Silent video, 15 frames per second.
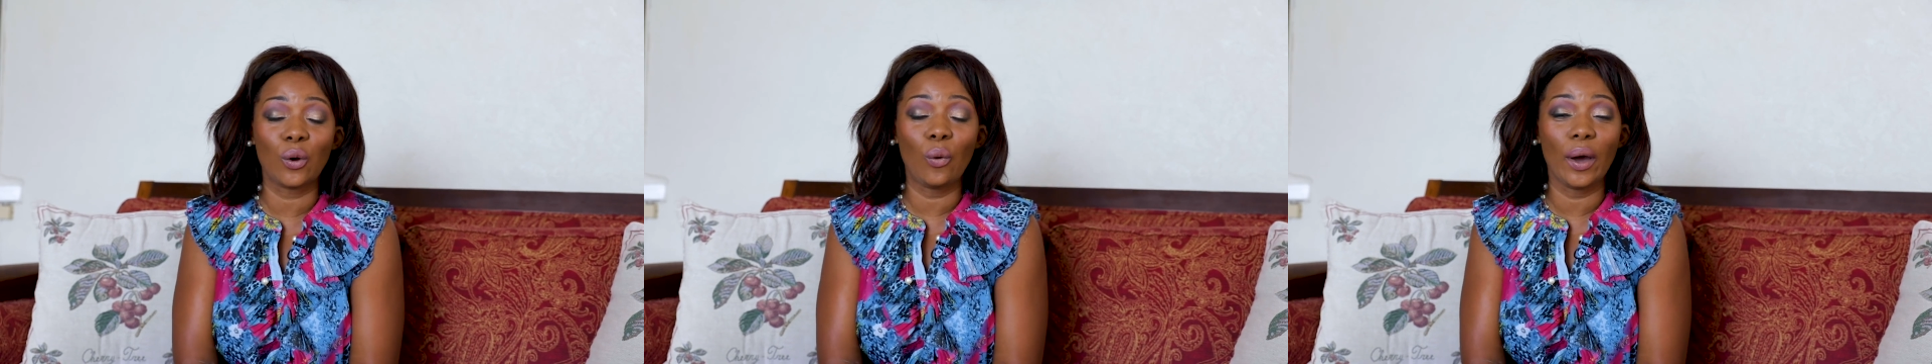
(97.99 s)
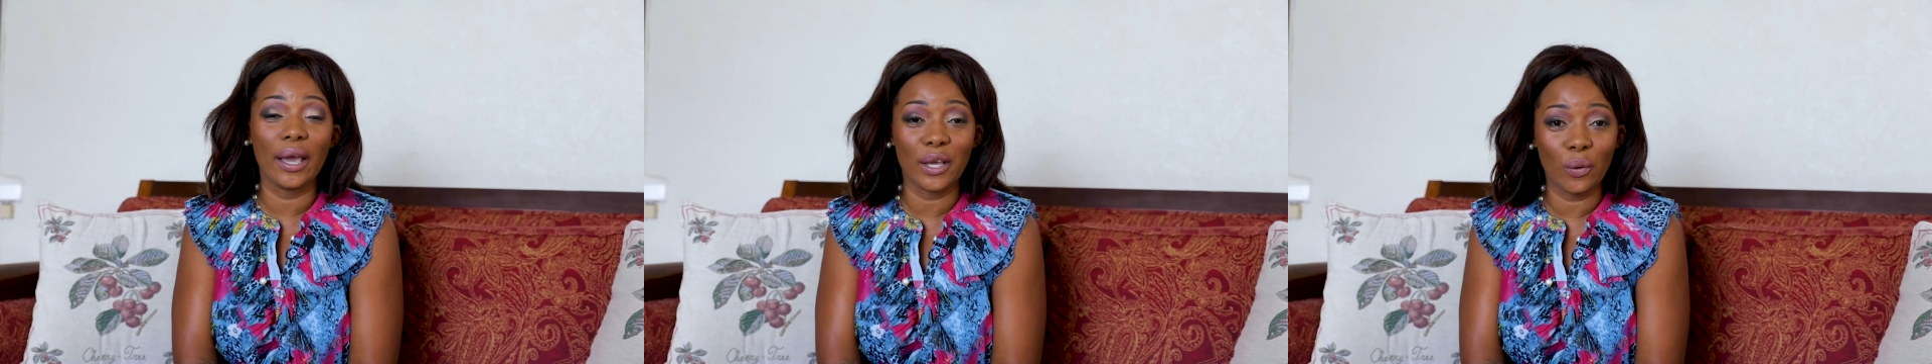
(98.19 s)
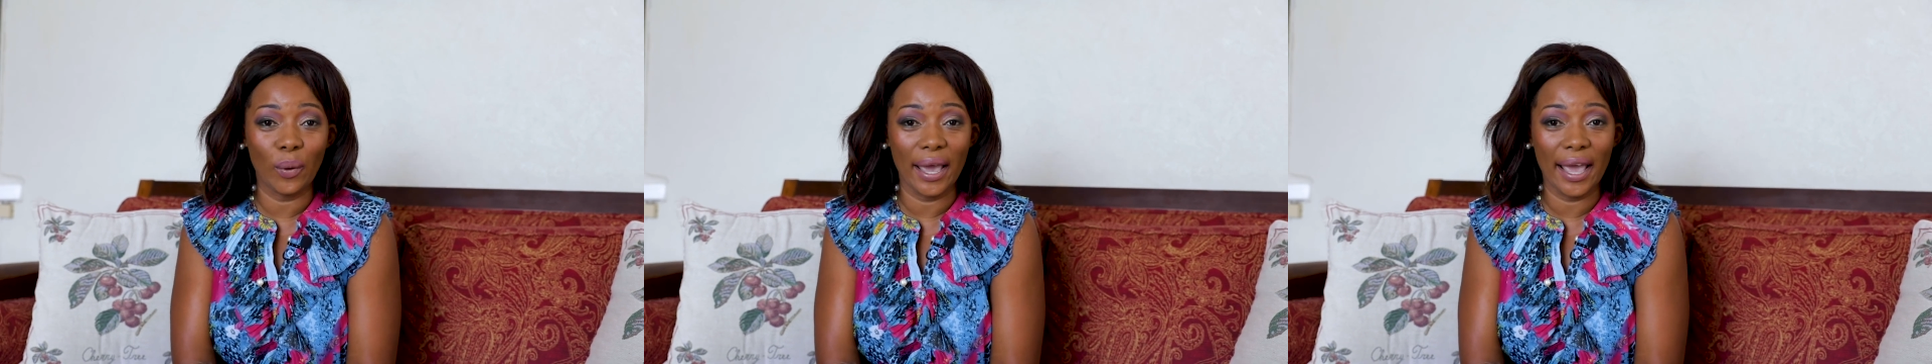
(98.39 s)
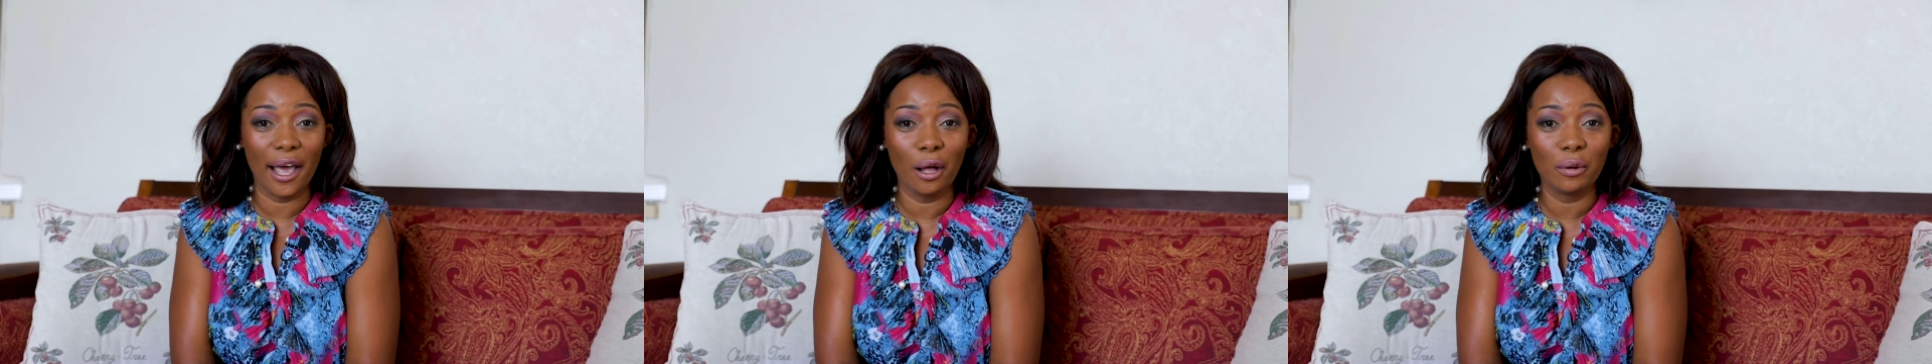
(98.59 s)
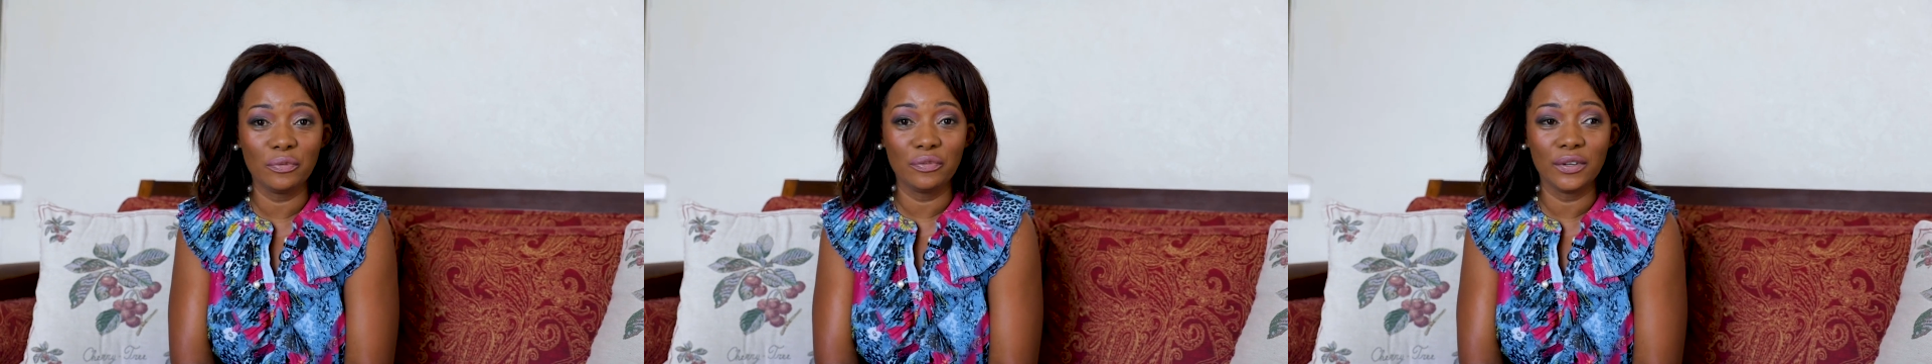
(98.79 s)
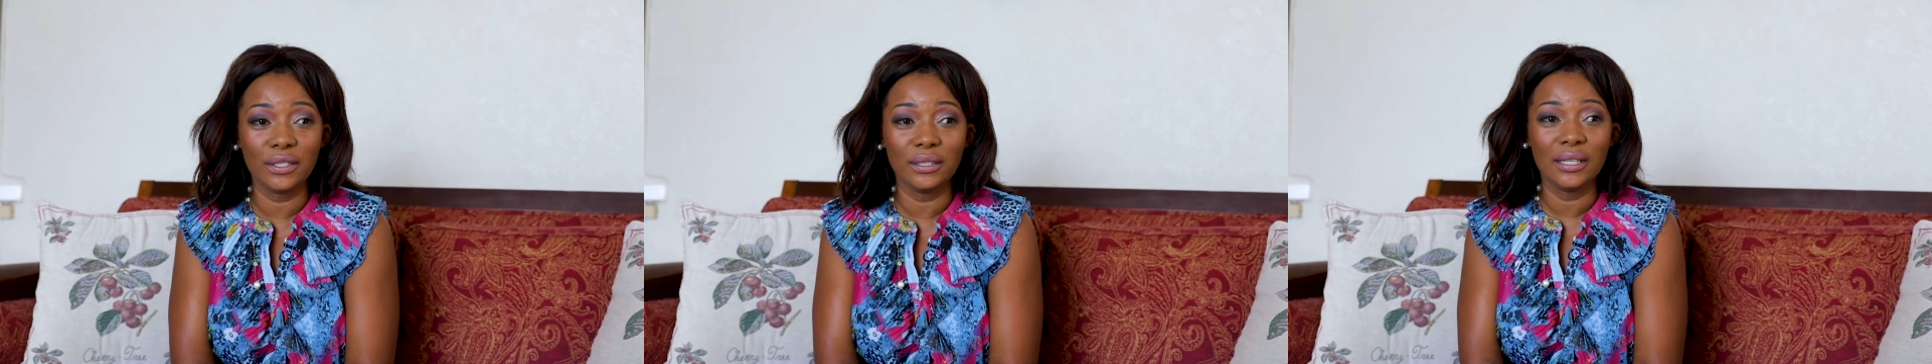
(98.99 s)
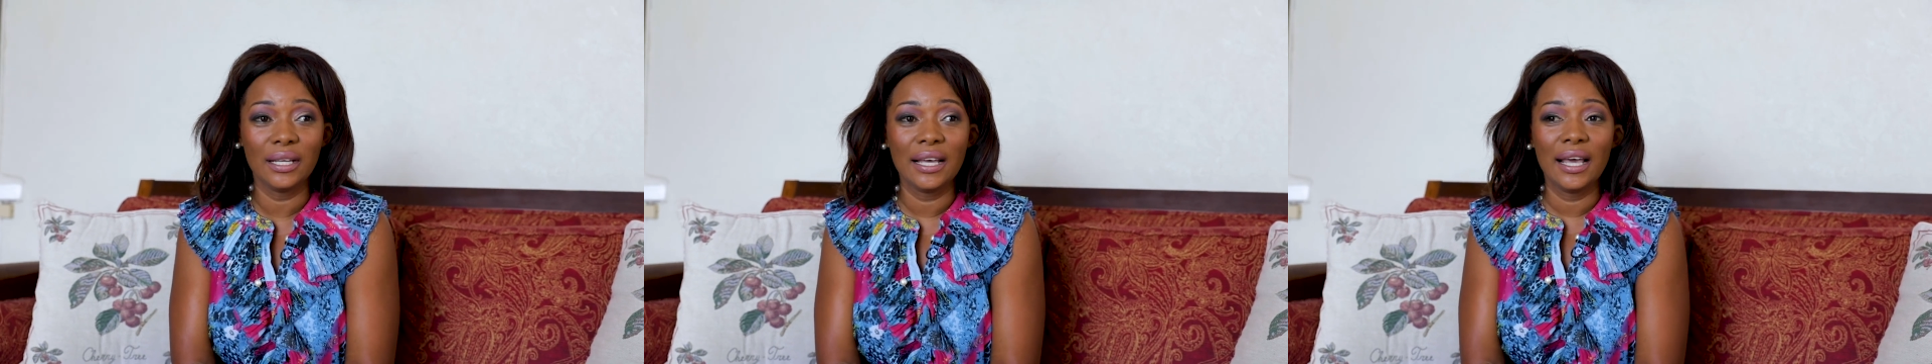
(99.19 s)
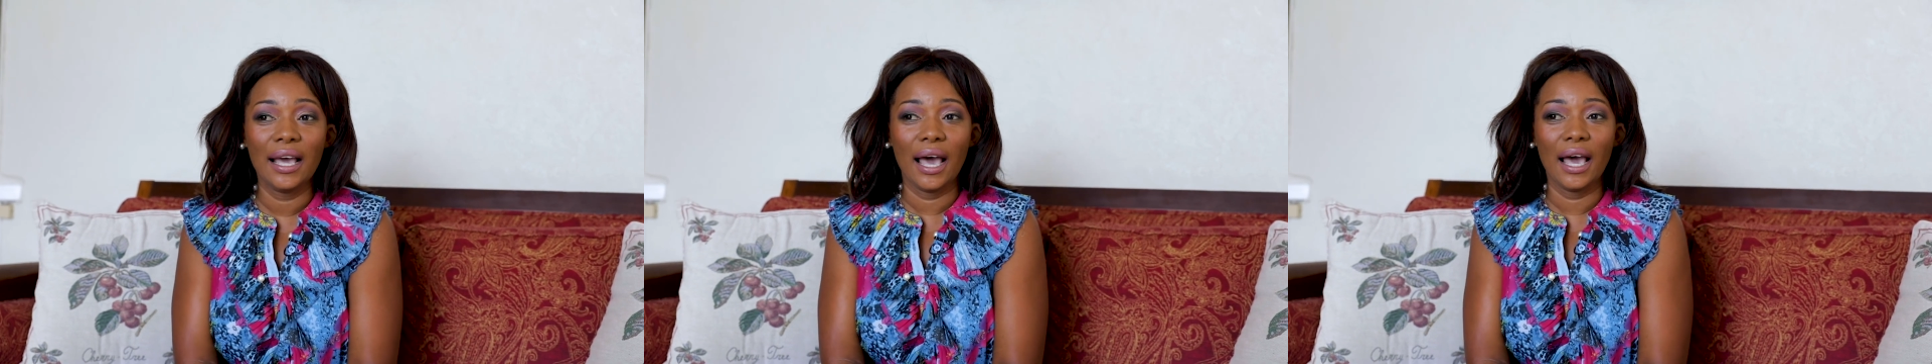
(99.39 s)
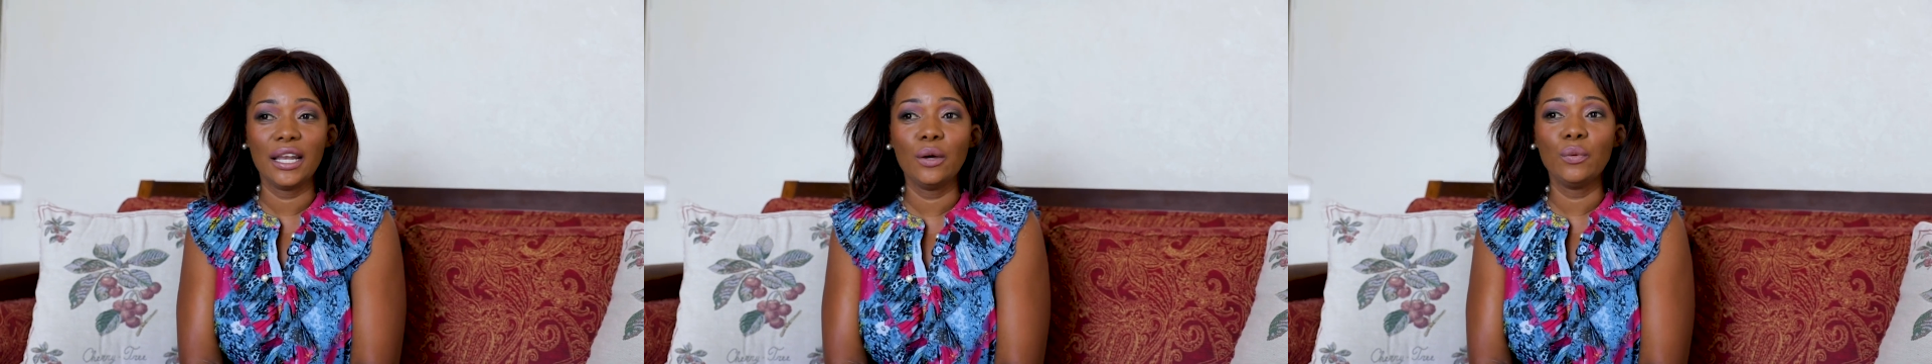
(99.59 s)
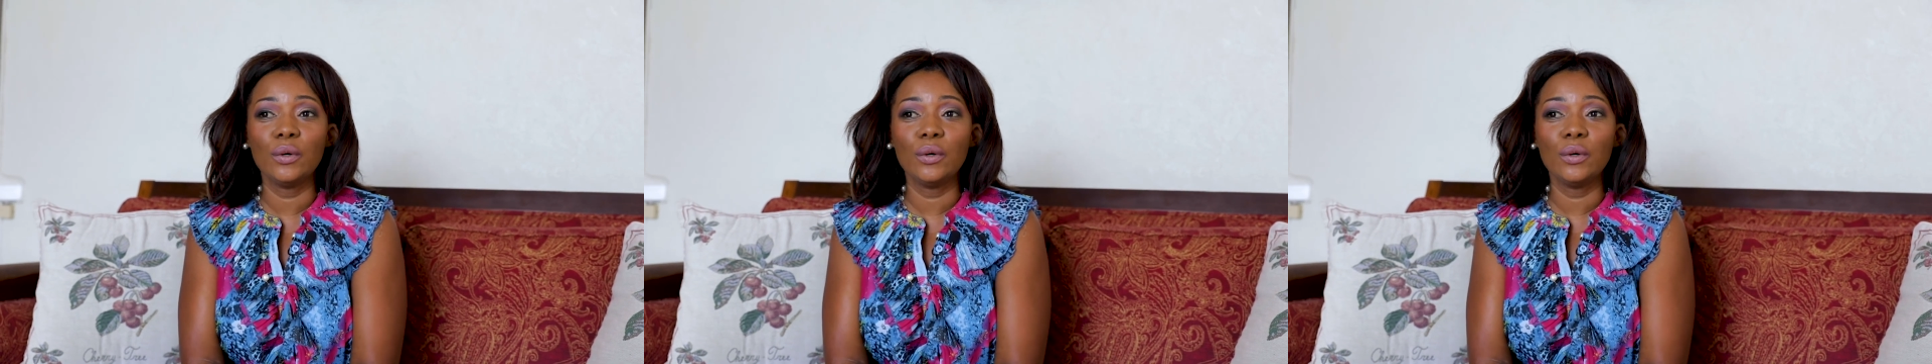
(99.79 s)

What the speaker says: quite helpful. And I